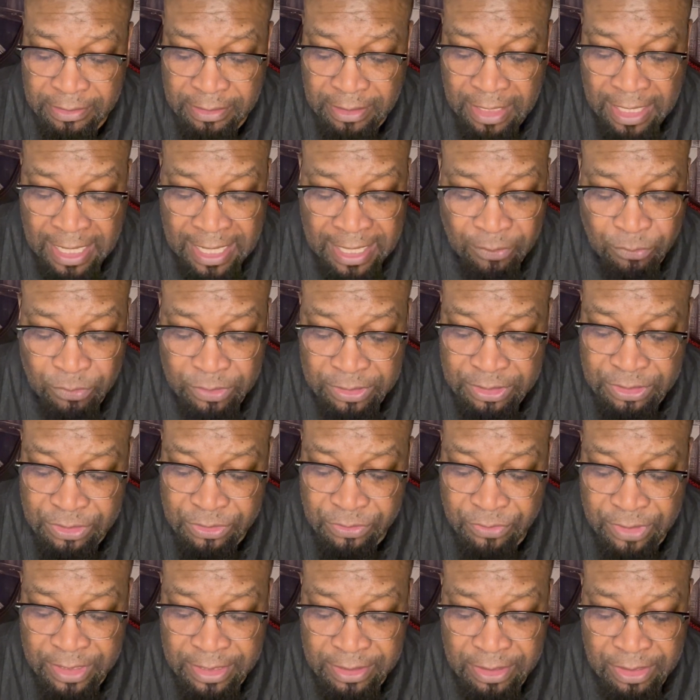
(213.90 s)
i will
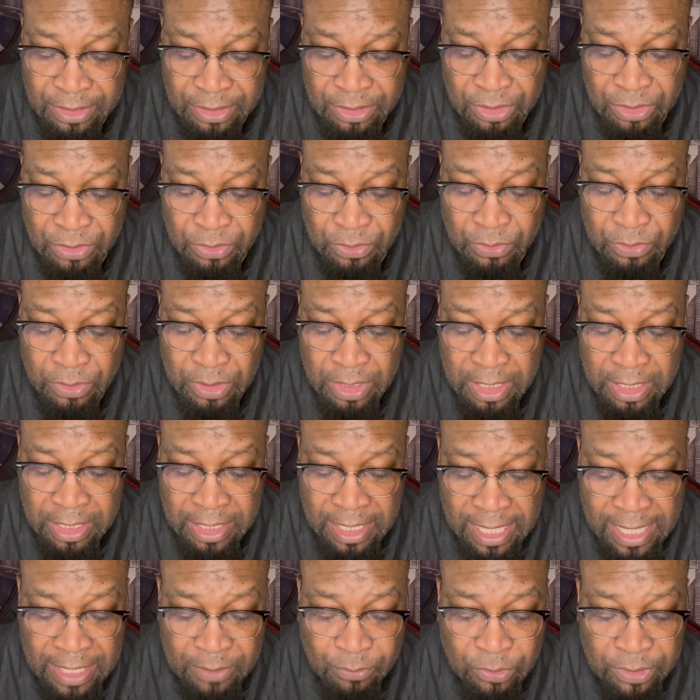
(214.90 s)
strengthen you
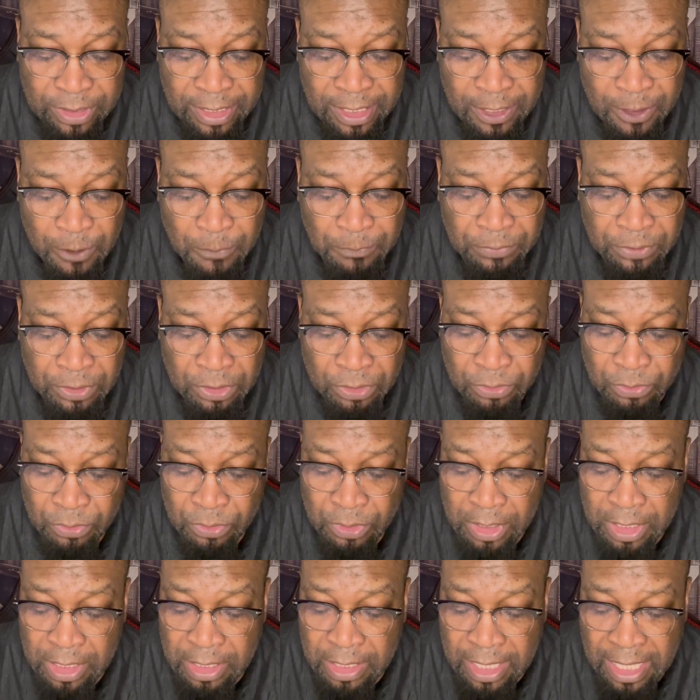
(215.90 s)
i will help you
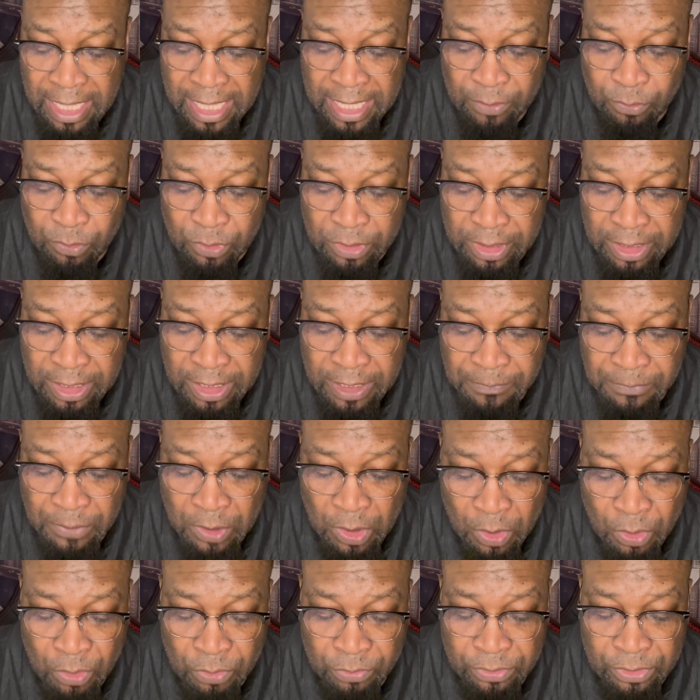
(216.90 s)
i will
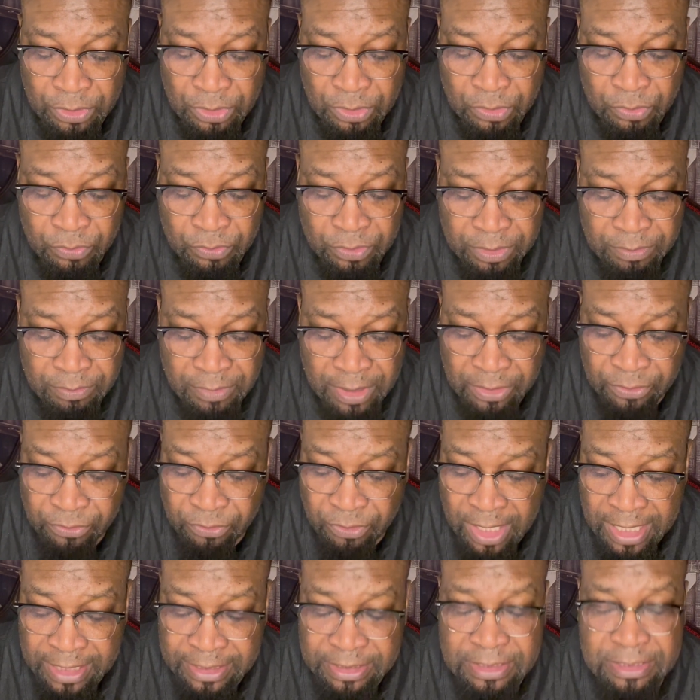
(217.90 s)
uphold you with my
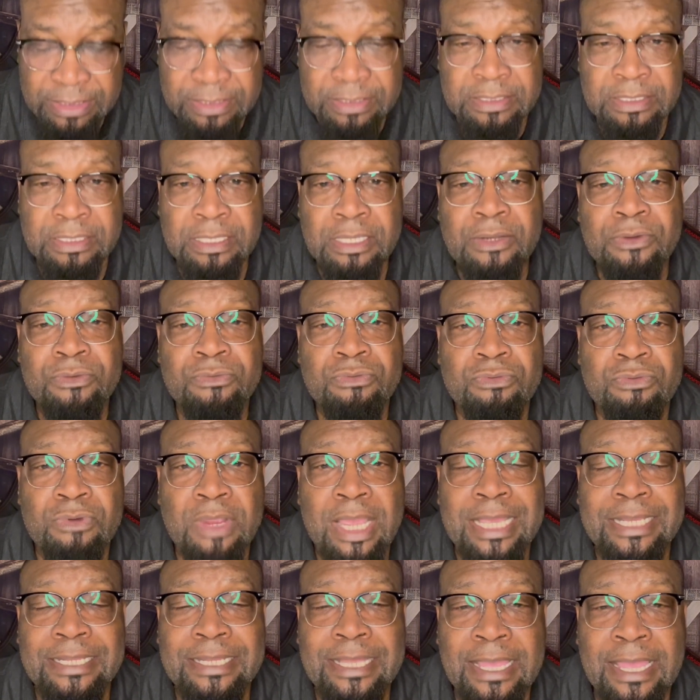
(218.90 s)
righteous
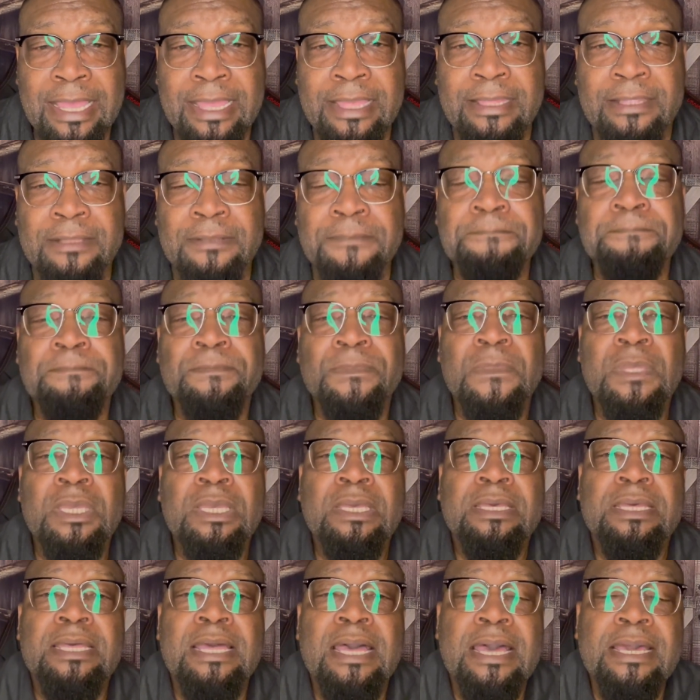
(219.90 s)
right hand.
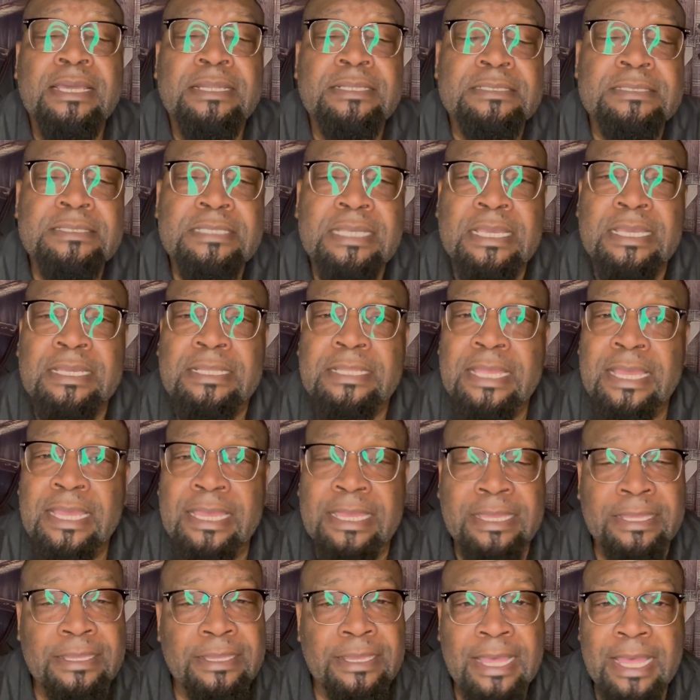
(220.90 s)
God is saying,
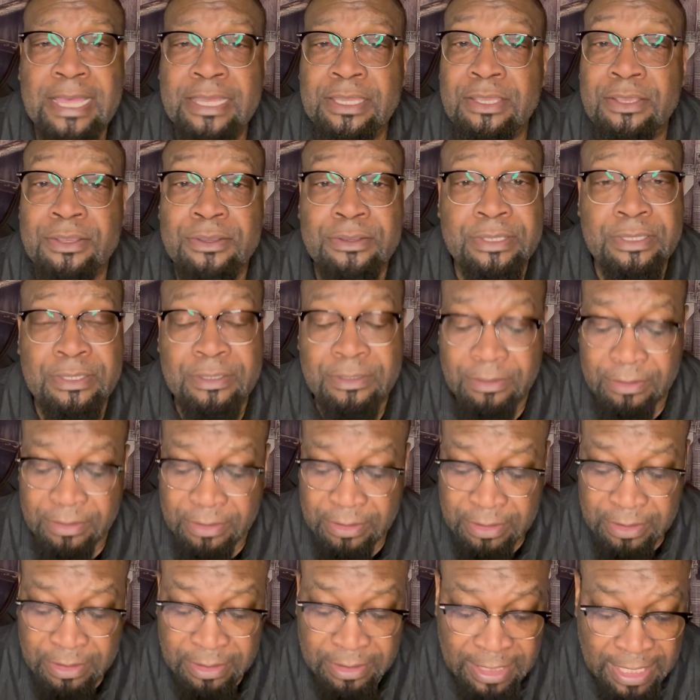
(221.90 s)
"Hey, I hear you.
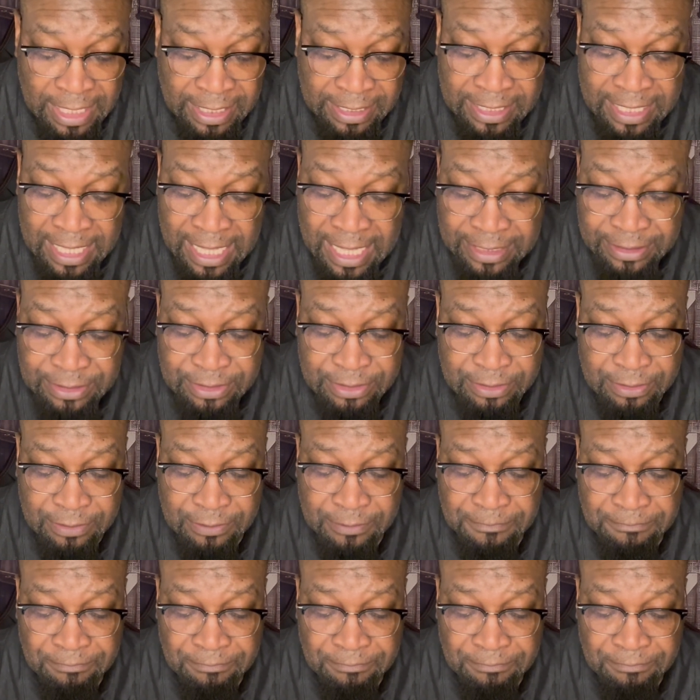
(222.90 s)
I got you.